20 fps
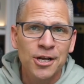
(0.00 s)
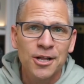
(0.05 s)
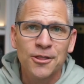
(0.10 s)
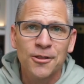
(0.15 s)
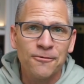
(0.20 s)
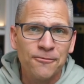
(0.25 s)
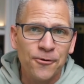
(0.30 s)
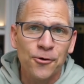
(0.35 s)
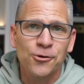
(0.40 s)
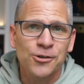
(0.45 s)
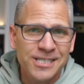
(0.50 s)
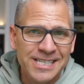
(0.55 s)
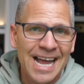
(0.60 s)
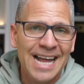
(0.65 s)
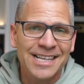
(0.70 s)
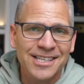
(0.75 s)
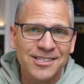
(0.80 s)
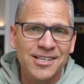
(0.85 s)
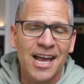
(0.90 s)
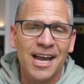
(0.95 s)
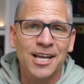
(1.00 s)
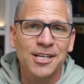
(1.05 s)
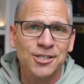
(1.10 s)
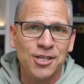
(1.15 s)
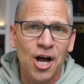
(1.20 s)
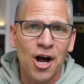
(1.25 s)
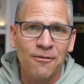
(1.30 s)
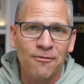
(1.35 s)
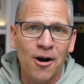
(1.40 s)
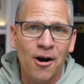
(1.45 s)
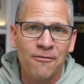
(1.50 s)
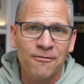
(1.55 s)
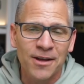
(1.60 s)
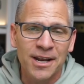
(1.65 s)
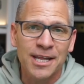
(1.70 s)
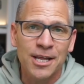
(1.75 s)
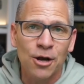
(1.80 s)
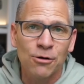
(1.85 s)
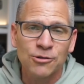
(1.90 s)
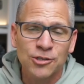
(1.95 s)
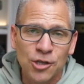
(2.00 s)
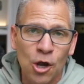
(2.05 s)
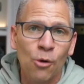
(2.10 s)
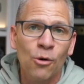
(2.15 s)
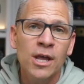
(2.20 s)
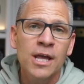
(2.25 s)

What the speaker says: the first 10 seconds of our video. So